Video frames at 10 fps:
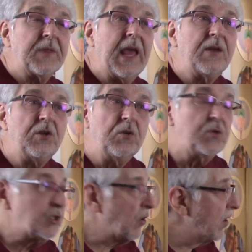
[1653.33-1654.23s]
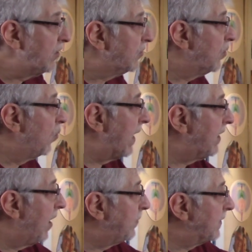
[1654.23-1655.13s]
And you start to
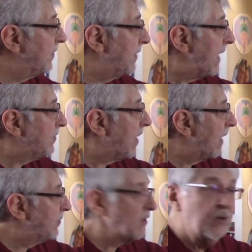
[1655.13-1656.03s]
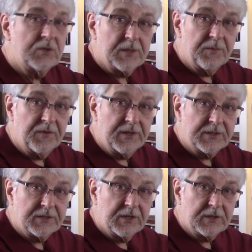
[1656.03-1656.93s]
wake up in the daytime to know some of
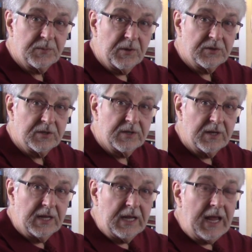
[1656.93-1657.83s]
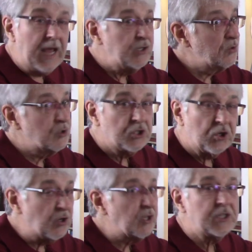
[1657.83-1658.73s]
this and experience it, and you
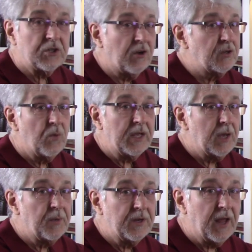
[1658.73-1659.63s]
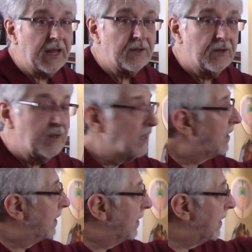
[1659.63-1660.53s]
certainly start to wake up at night
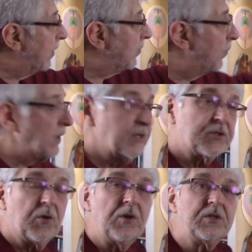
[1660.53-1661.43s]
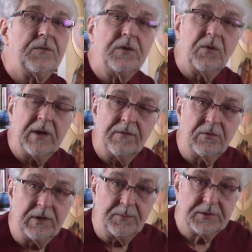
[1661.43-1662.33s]
now, don't be discouraged if you don't have
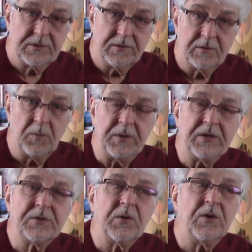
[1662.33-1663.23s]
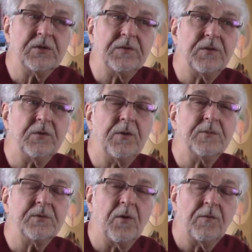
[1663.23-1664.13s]
dreams. Don't be discouraged if your
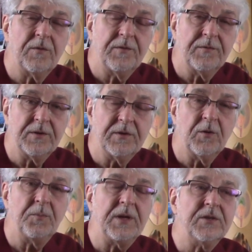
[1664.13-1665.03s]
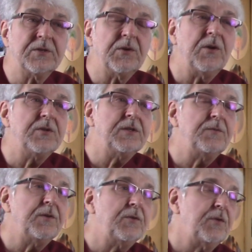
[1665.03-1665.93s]
dreams are over vivid. Don't be discouraged
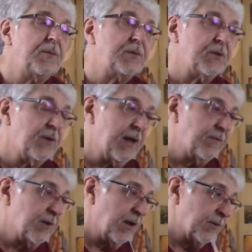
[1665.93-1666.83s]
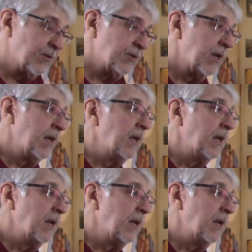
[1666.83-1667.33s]
if your dreams don't have colors.